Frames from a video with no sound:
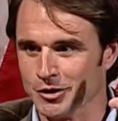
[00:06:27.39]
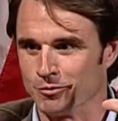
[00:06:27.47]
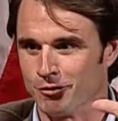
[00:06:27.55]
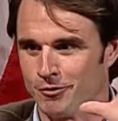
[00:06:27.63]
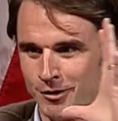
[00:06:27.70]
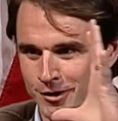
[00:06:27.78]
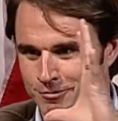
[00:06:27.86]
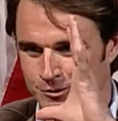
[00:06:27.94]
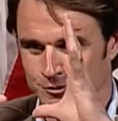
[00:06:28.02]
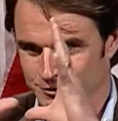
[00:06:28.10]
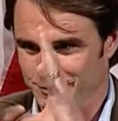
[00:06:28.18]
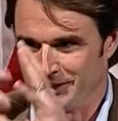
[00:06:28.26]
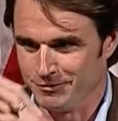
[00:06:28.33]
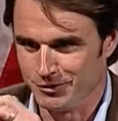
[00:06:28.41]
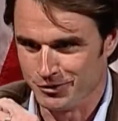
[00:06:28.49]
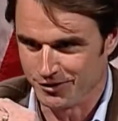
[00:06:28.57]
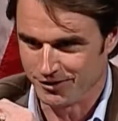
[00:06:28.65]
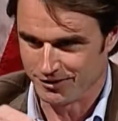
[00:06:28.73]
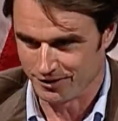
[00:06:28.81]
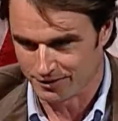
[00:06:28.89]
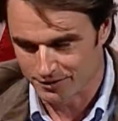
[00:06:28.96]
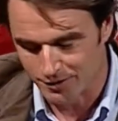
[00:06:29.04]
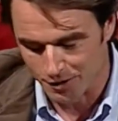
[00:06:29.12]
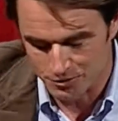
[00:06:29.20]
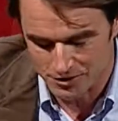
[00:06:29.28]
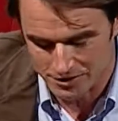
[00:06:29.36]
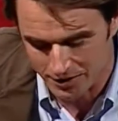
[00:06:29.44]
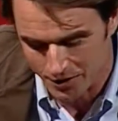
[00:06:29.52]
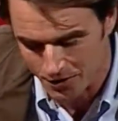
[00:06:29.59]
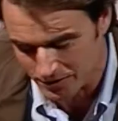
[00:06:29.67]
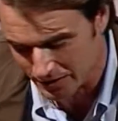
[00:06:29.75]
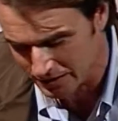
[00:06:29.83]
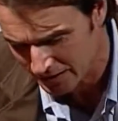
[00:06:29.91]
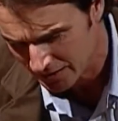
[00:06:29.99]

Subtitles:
peripheral is leaving you and it closes in on you.